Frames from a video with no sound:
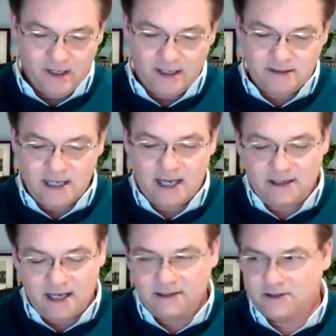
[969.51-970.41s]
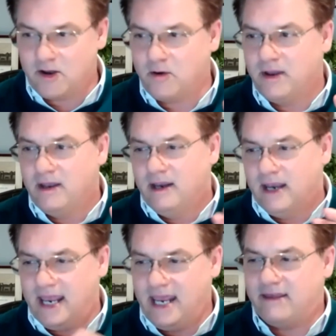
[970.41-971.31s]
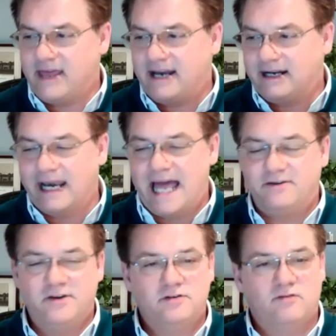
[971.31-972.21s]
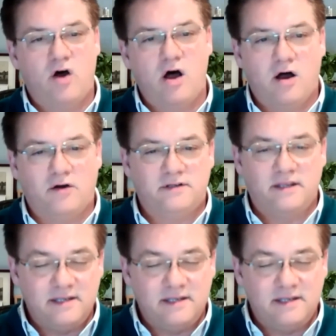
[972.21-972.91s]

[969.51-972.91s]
And and and so here they had gladness of heart.